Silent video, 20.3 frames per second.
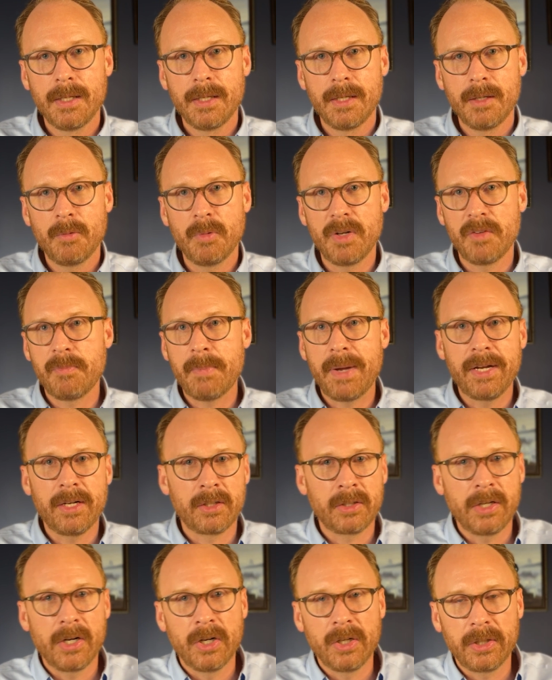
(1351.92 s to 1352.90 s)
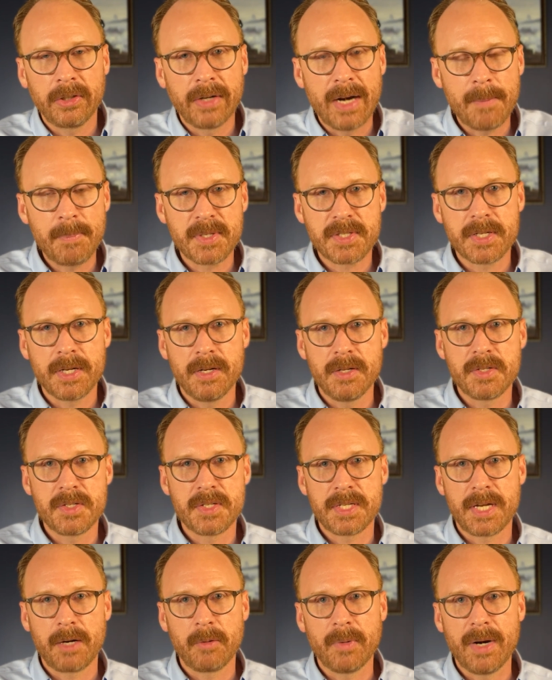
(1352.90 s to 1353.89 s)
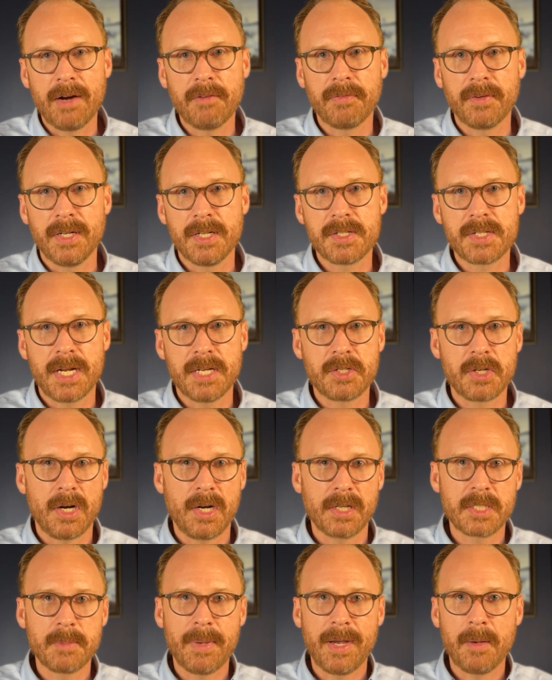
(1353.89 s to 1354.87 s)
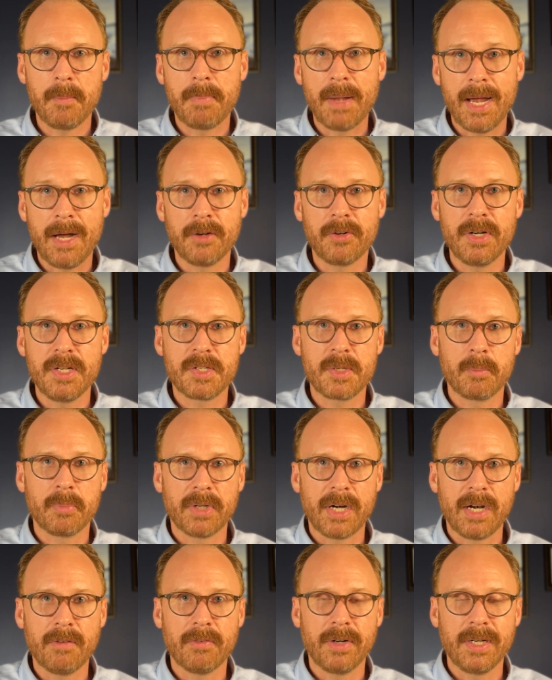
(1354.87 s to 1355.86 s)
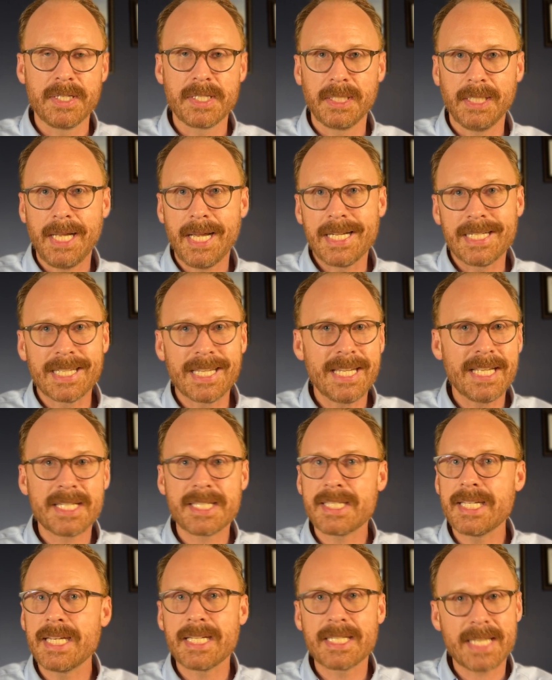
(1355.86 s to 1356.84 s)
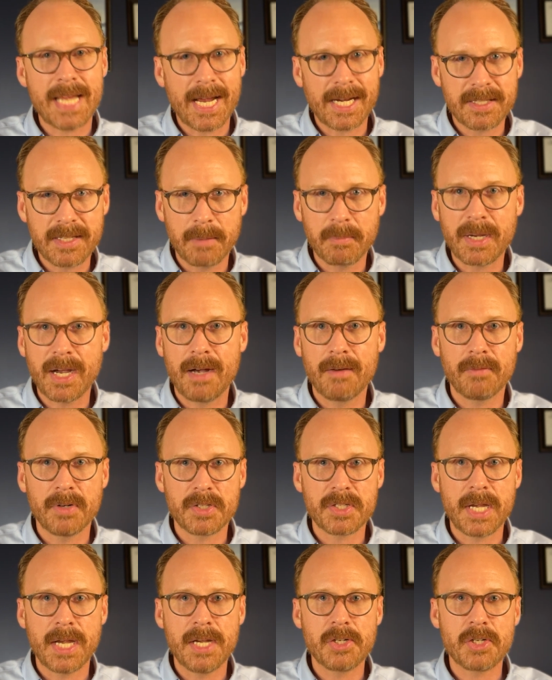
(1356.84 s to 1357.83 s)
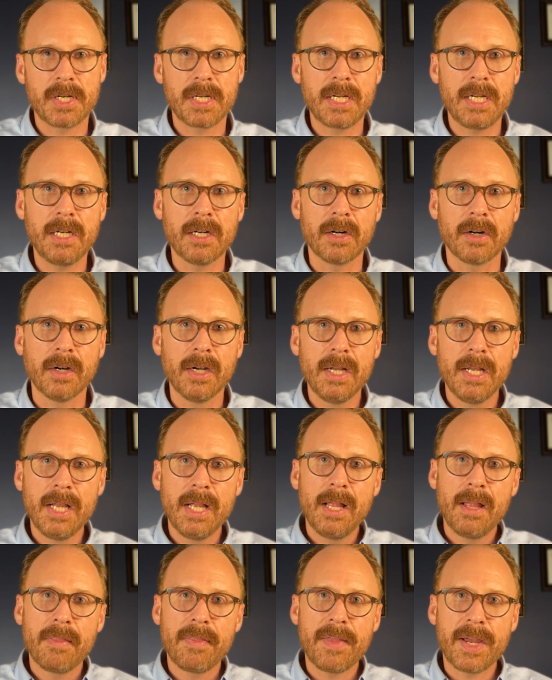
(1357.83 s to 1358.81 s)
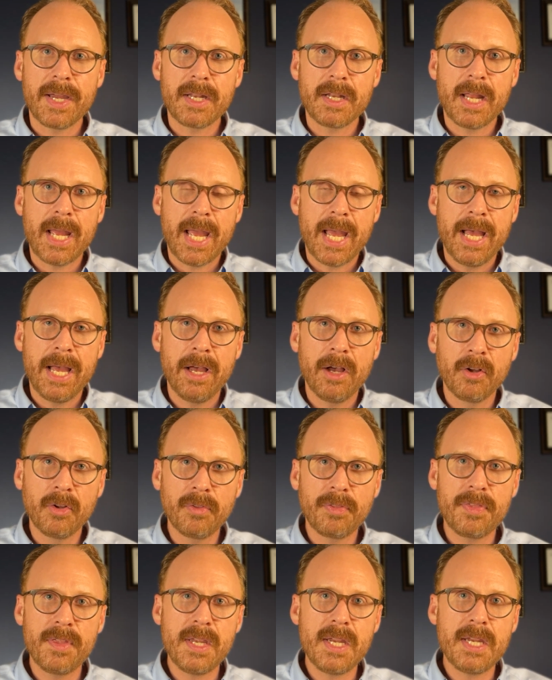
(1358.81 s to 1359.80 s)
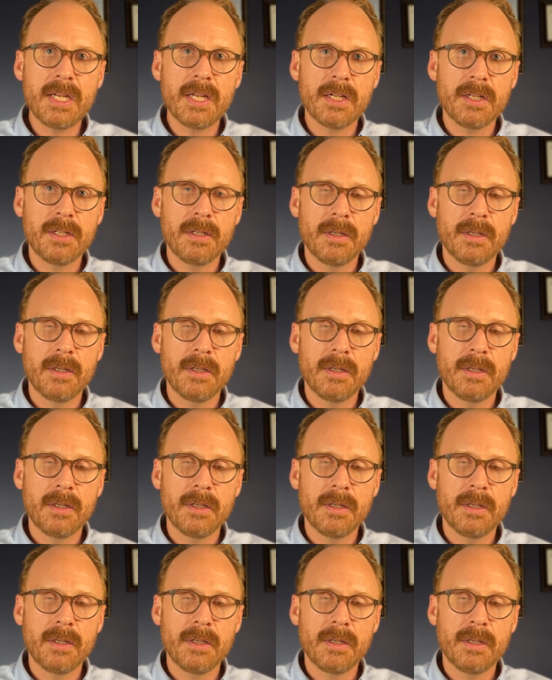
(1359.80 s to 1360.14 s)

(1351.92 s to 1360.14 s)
One of my earlier episodes, as I referenced, I talked about boundaries and bravery and delight. It's the exact same conversation here, that healthy